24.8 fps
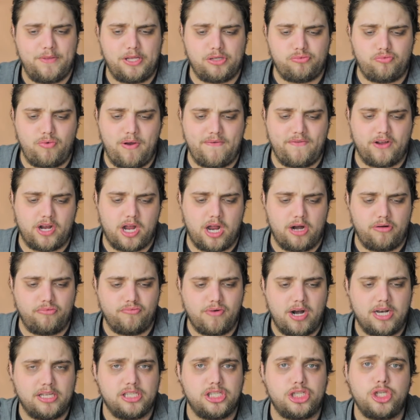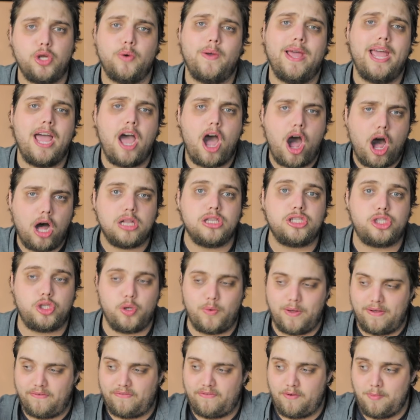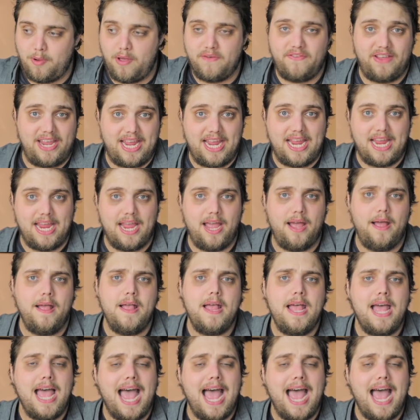this river kind of runs to it, I'll do it from over here,